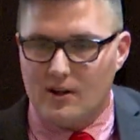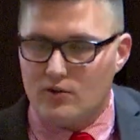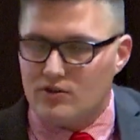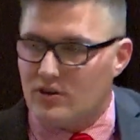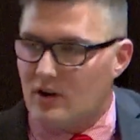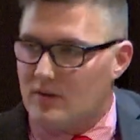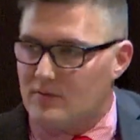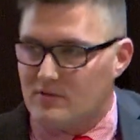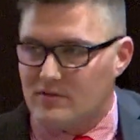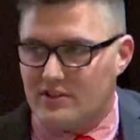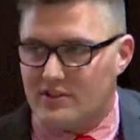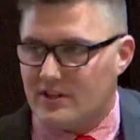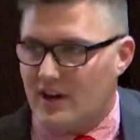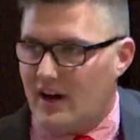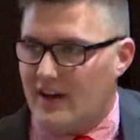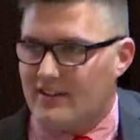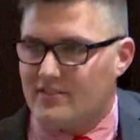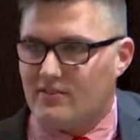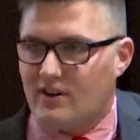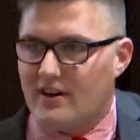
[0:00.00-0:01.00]
Coach Carm's with the
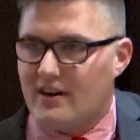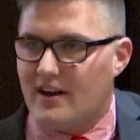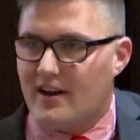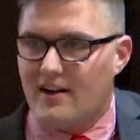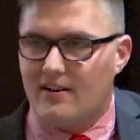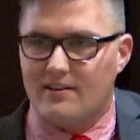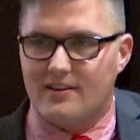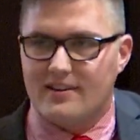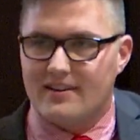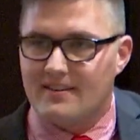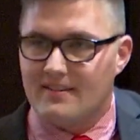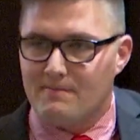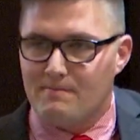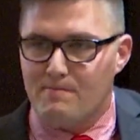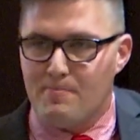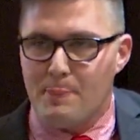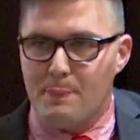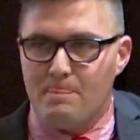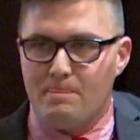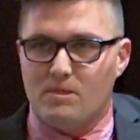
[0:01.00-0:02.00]
Giants right now. And
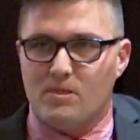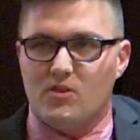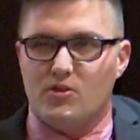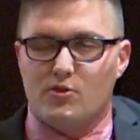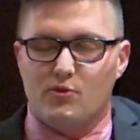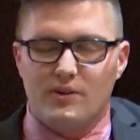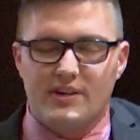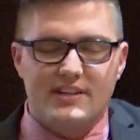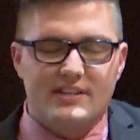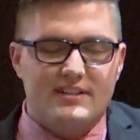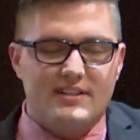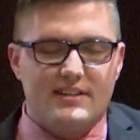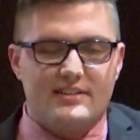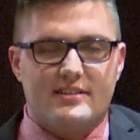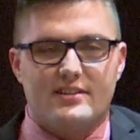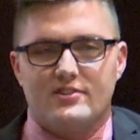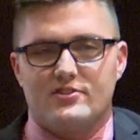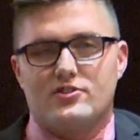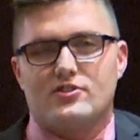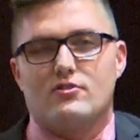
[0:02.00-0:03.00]
3
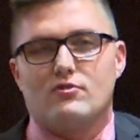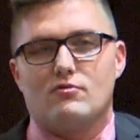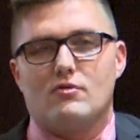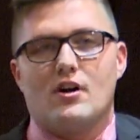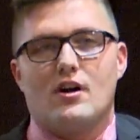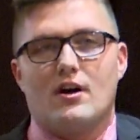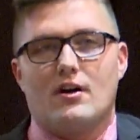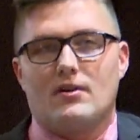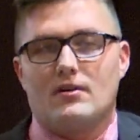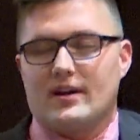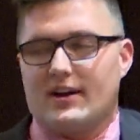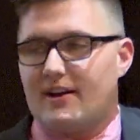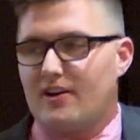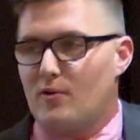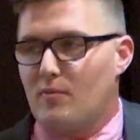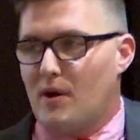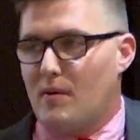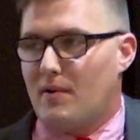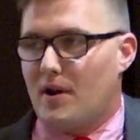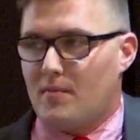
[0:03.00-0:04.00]
seasons in a row, and I
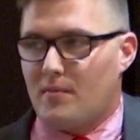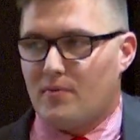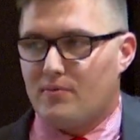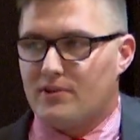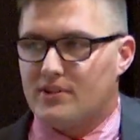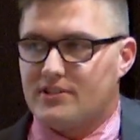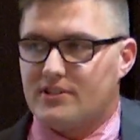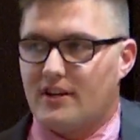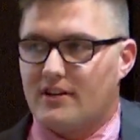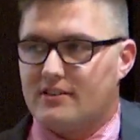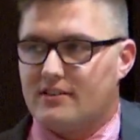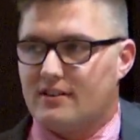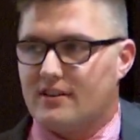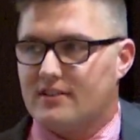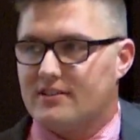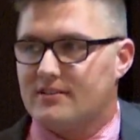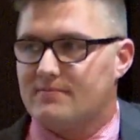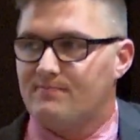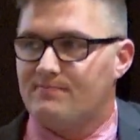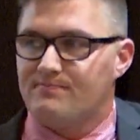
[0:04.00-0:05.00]
know my mom appreciates
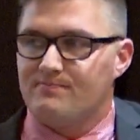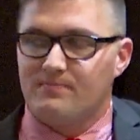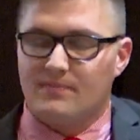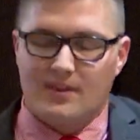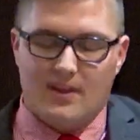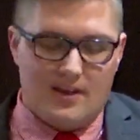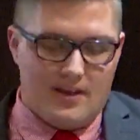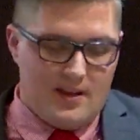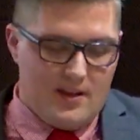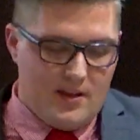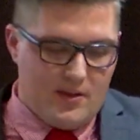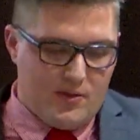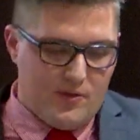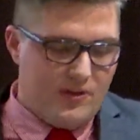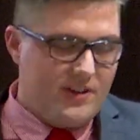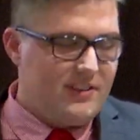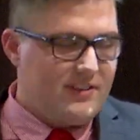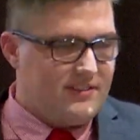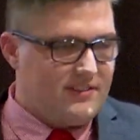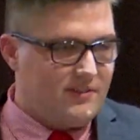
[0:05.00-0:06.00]
this,
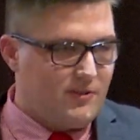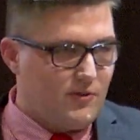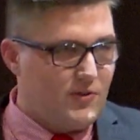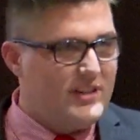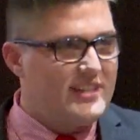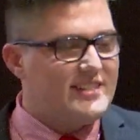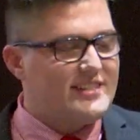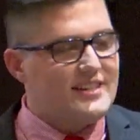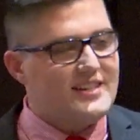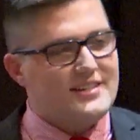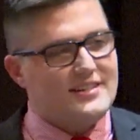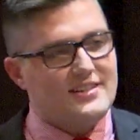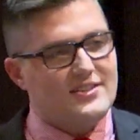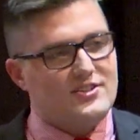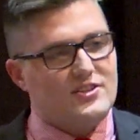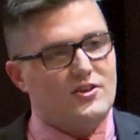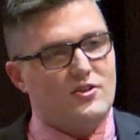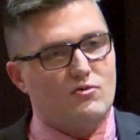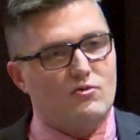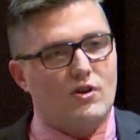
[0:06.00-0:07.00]
three
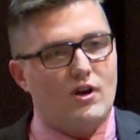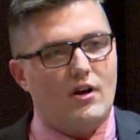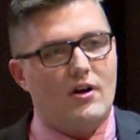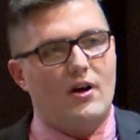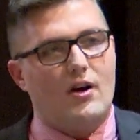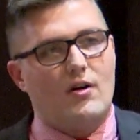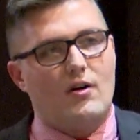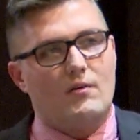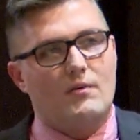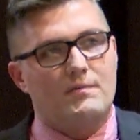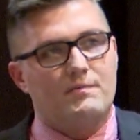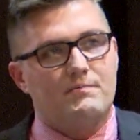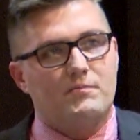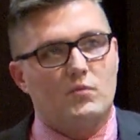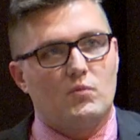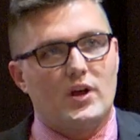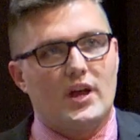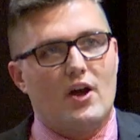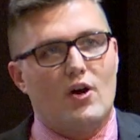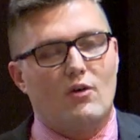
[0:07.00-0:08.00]
seasons in a row,
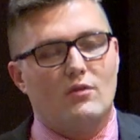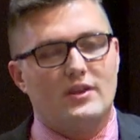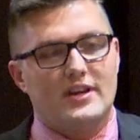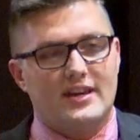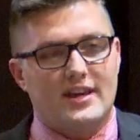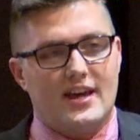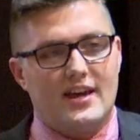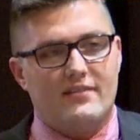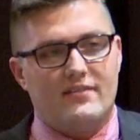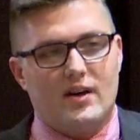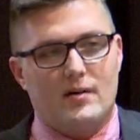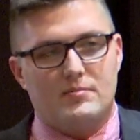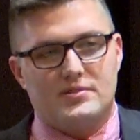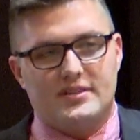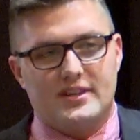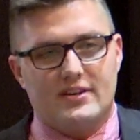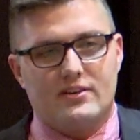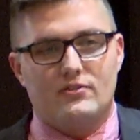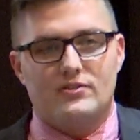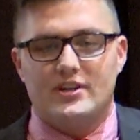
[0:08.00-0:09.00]
we only gave up
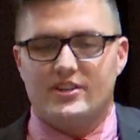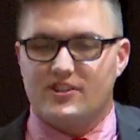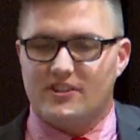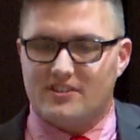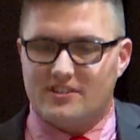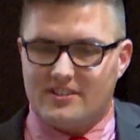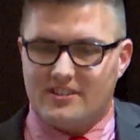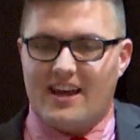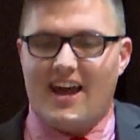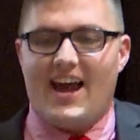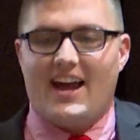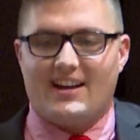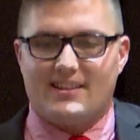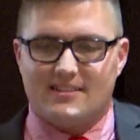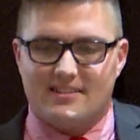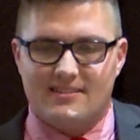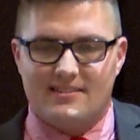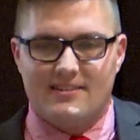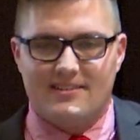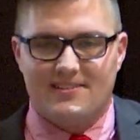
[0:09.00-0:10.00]
single-digit
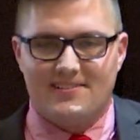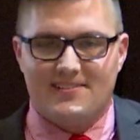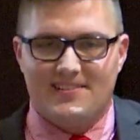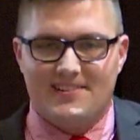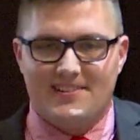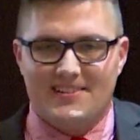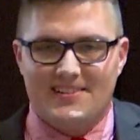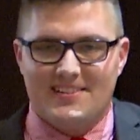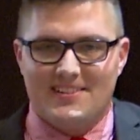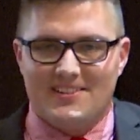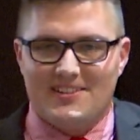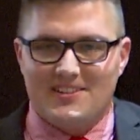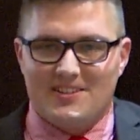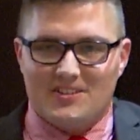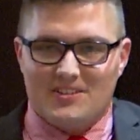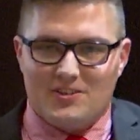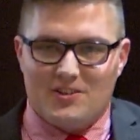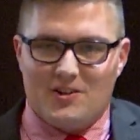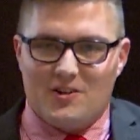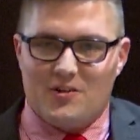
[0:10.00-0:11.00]
sacks.
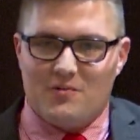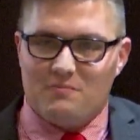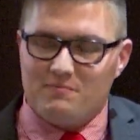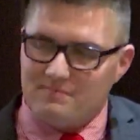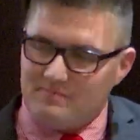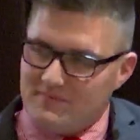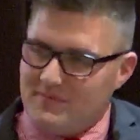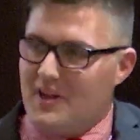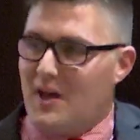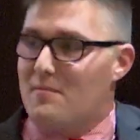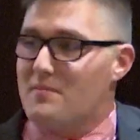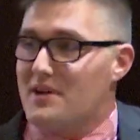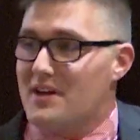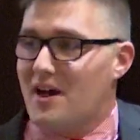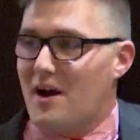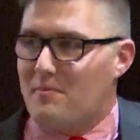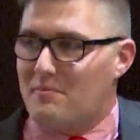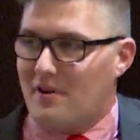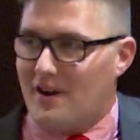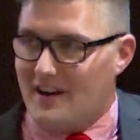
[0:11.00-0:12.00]
So kept
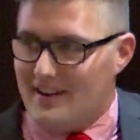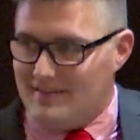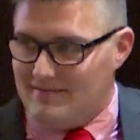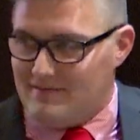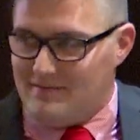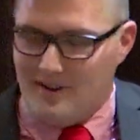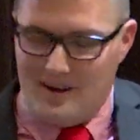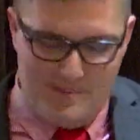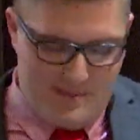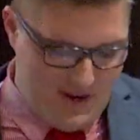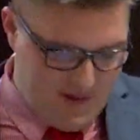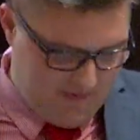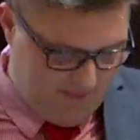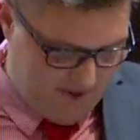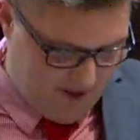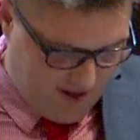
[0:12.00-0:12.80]
me upright. Right, Mom?